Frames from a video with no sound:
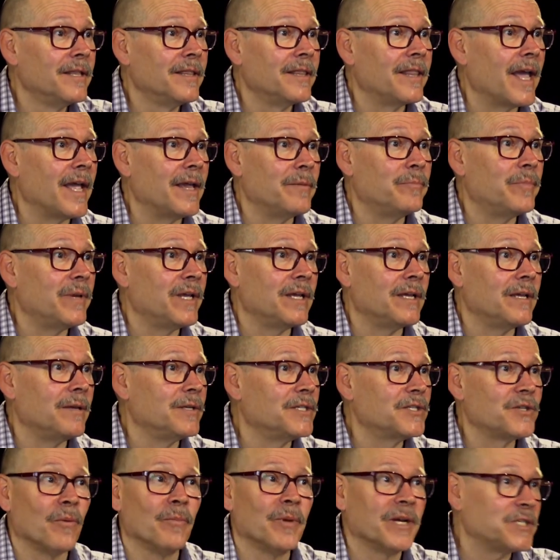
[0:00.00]
they'd be
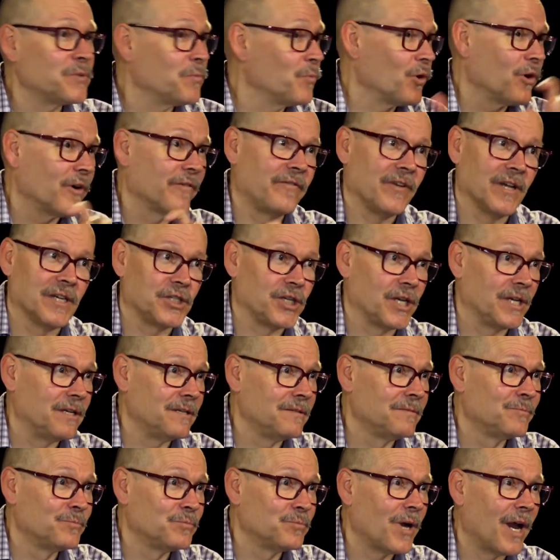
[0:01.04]
so much more efficient,
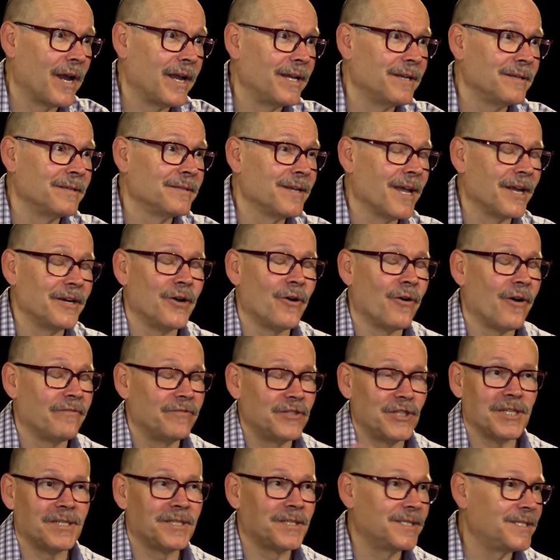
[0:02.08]
right? I know
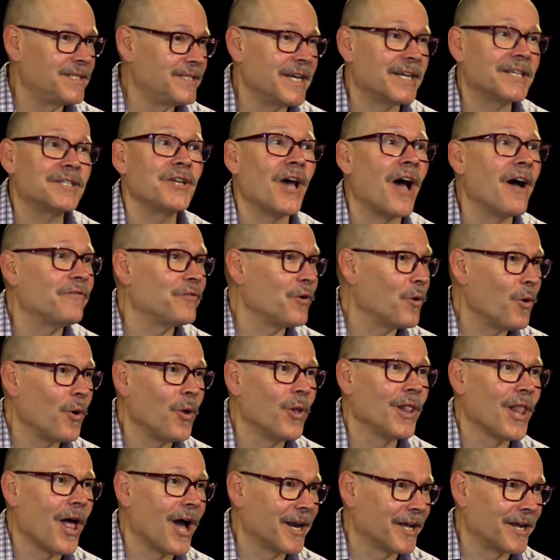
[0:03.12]
I've just ticked off a
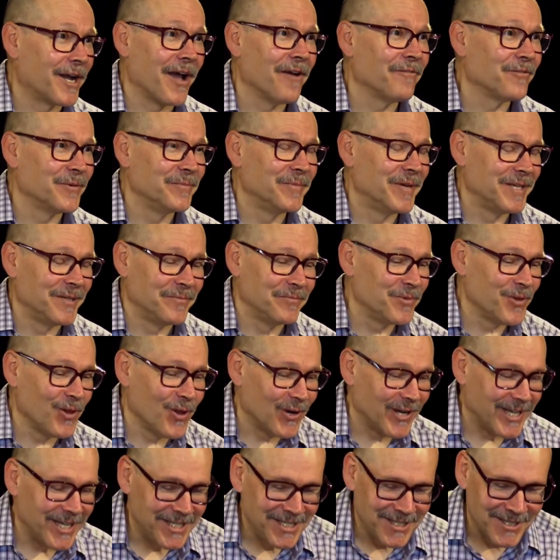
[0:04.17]
whole lot of government
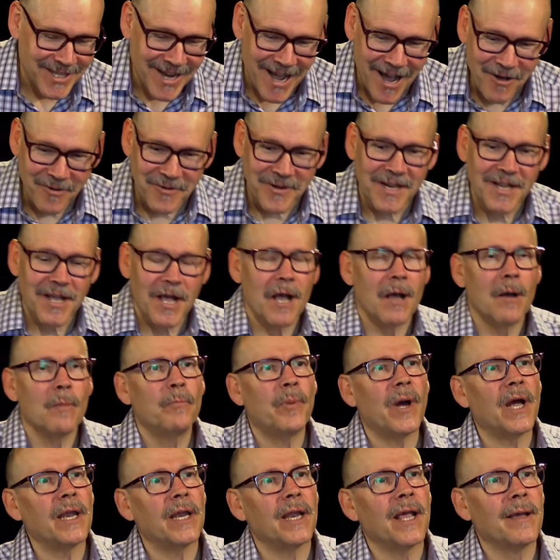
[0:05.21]
employees now, yeah.
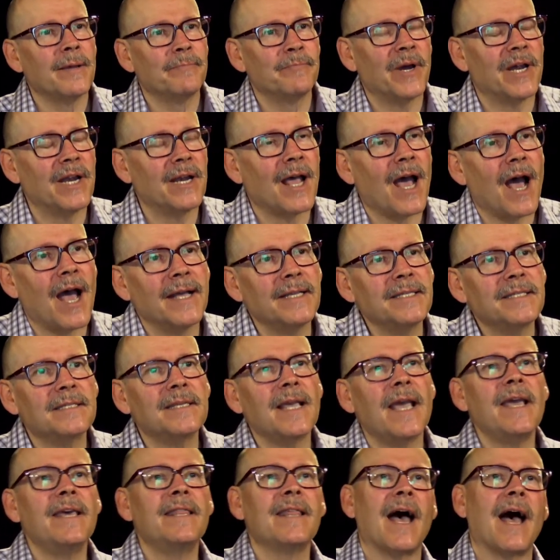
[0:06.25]
but I
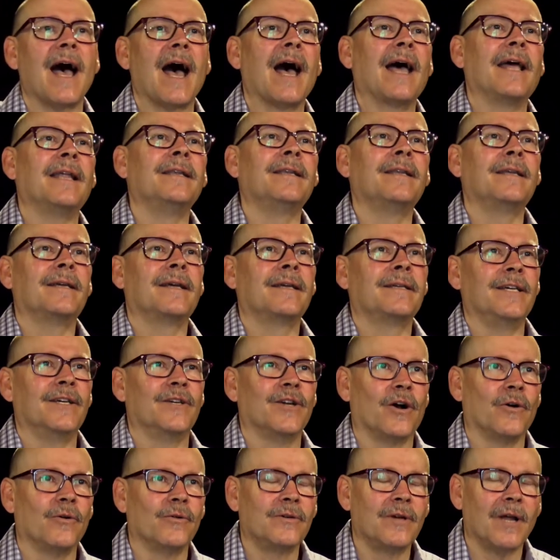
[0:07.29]
say that, you
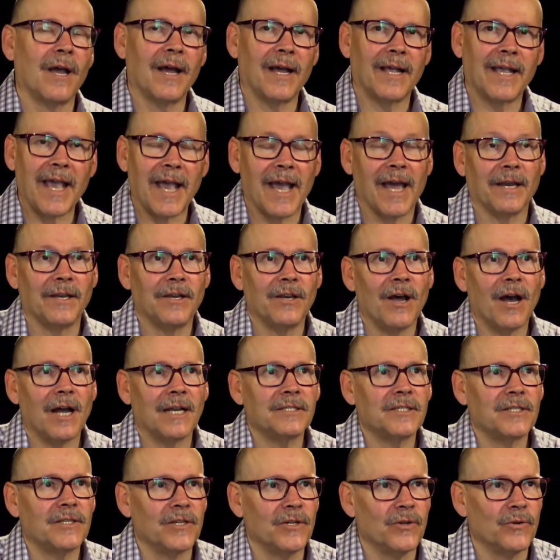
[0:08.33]
know, again,
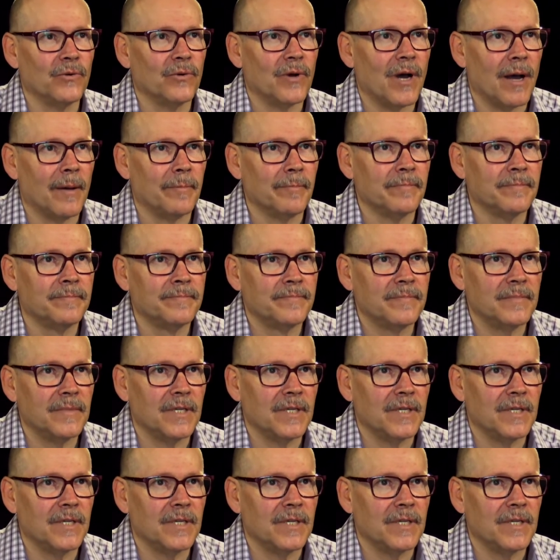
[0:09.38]
not to